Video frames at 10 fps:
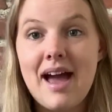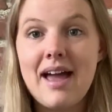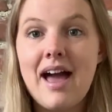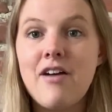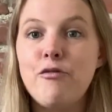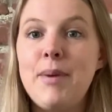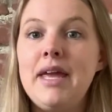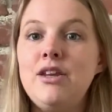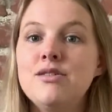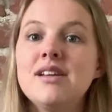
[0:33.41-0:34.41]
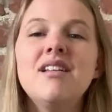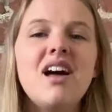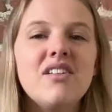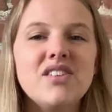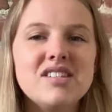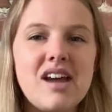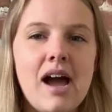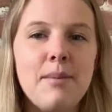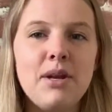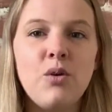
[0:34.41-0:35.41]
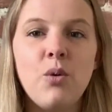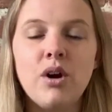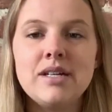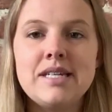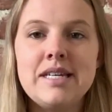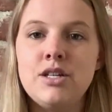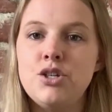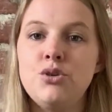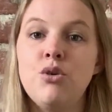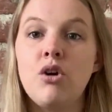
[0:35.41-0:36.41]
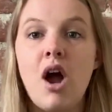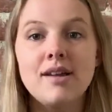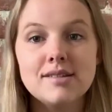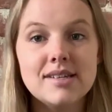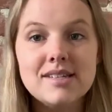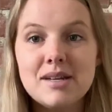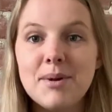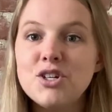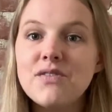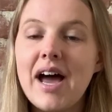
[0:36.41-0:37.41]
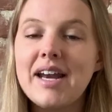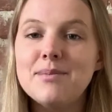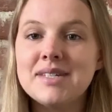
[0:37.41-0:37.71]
I have been using a lot of this time in quarantine to cross-list a bunch of items,